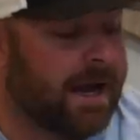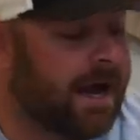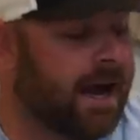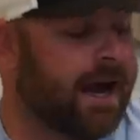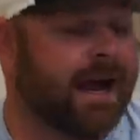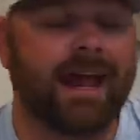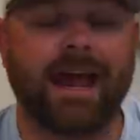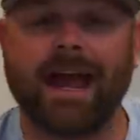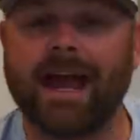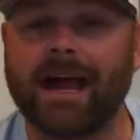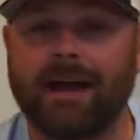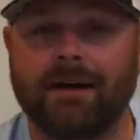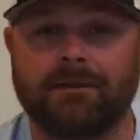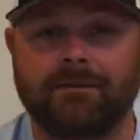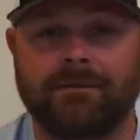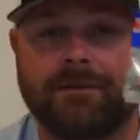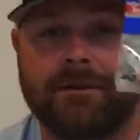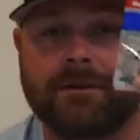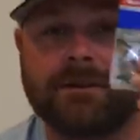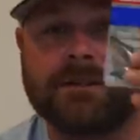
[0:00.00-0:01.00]
I
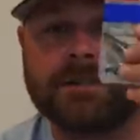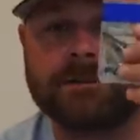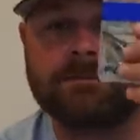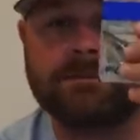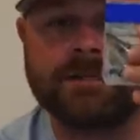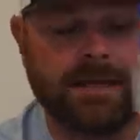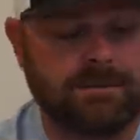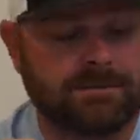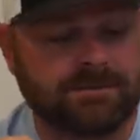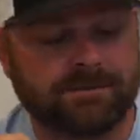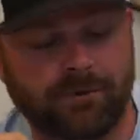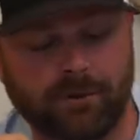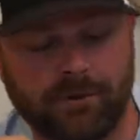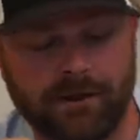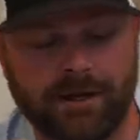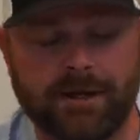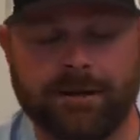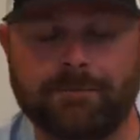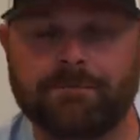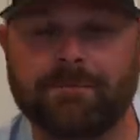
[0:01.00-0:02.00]
have some tips for
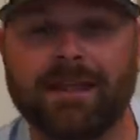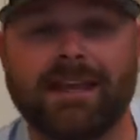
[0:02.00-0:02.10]
you.